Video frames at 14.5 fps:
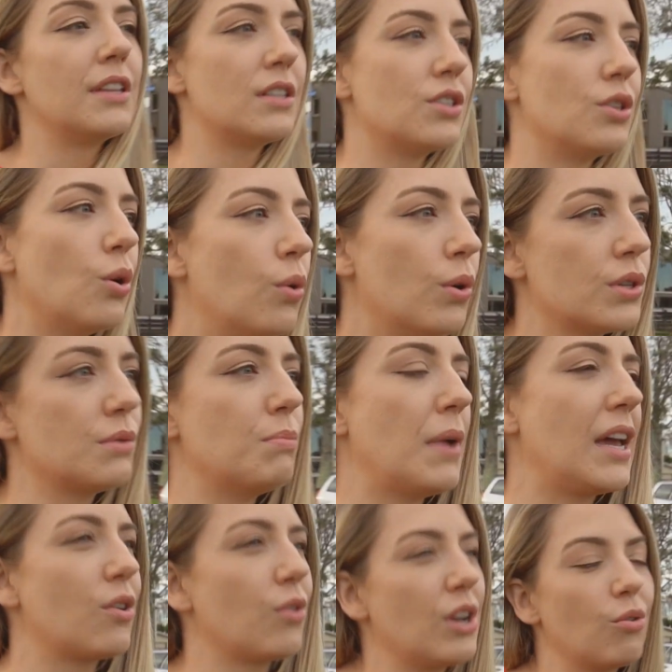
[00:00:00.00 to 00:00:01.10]
It's an awesome
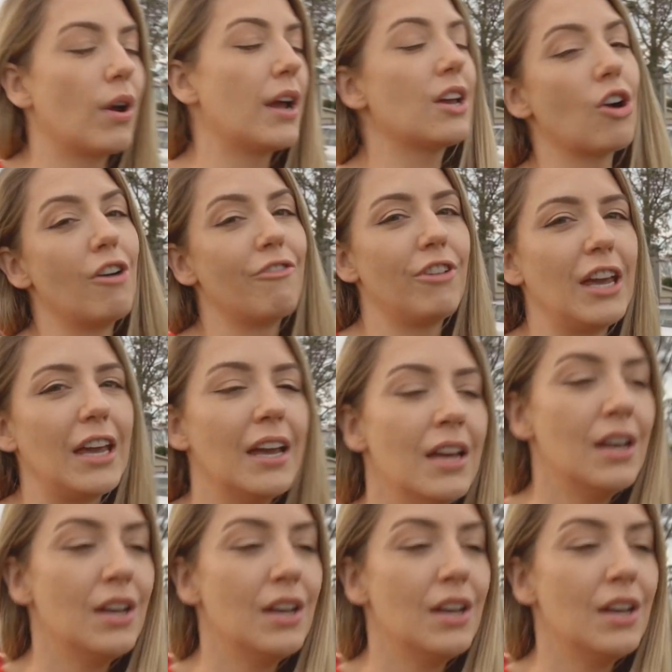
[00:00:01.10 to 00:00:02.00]
bakery, great coffee.